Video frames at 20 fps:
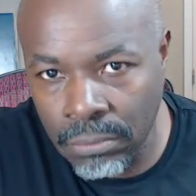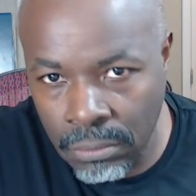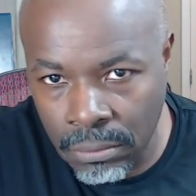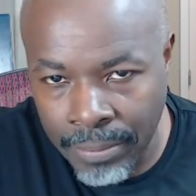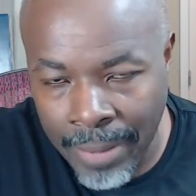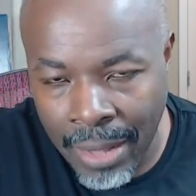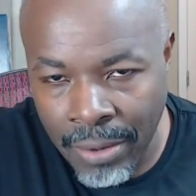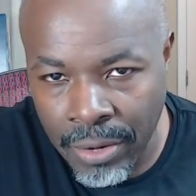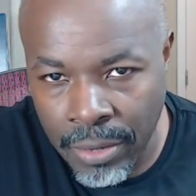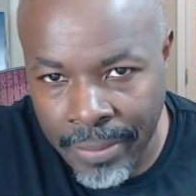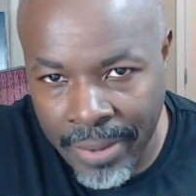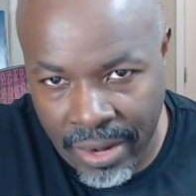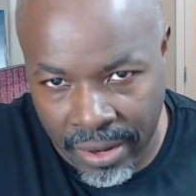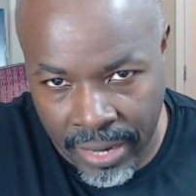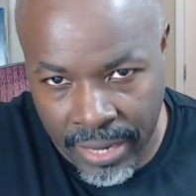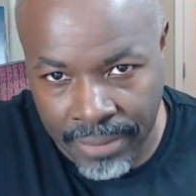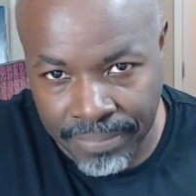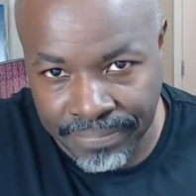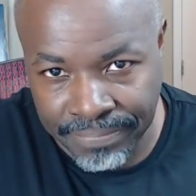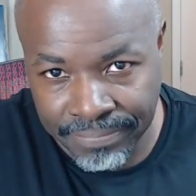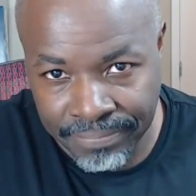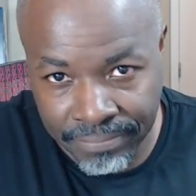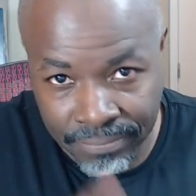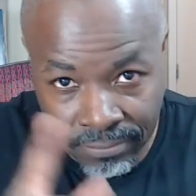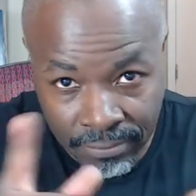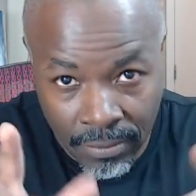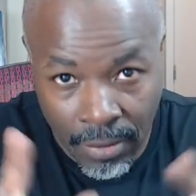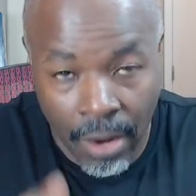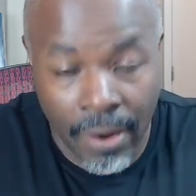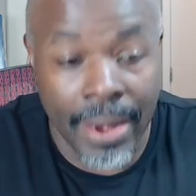Mountain America.
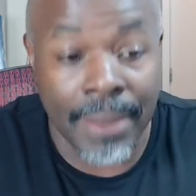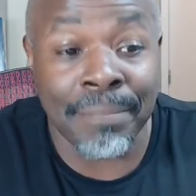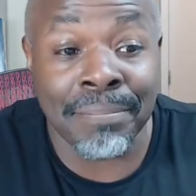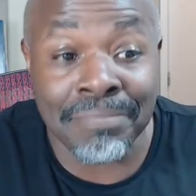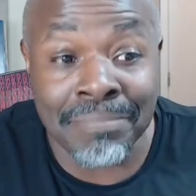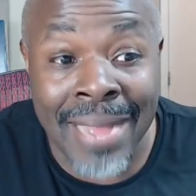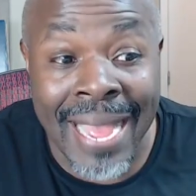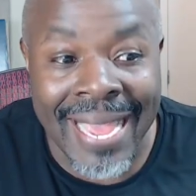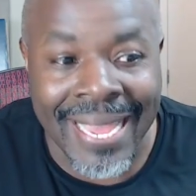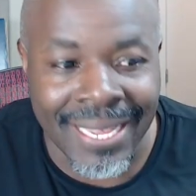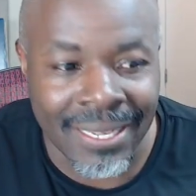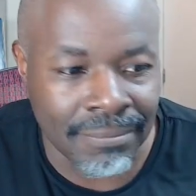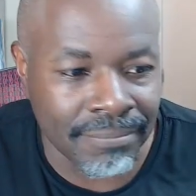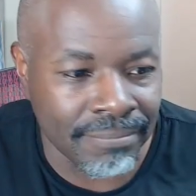All right, bye.